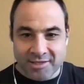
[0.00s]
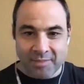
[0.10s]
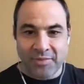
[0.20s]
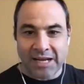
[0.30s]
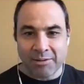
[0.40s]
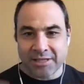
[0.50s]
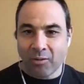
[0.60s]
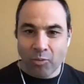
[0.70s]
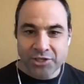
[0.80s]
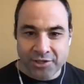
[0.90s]
something. I was like,
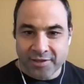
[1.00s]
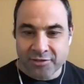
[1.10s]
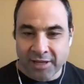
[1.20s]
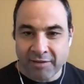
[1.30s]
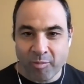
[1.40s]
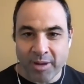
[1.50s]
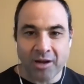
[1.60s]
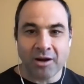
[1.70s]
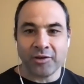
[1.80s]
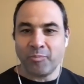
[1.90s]
what should this flavor be
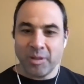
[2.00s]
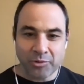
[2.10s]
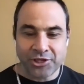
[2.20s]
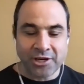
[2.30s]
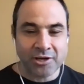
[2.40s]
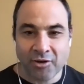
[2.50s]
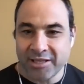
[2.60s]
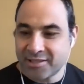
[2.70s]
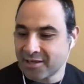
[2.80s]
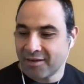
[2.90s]
called? And people shared
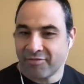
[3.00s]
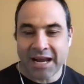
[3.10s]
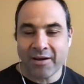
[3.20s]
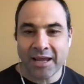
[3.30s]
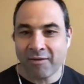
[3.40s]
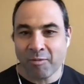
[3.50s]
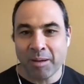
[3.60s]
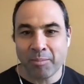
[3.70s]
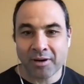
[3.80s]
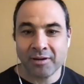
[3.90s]
great stuff, and now I can't
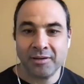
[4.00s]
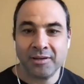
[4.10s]
remember.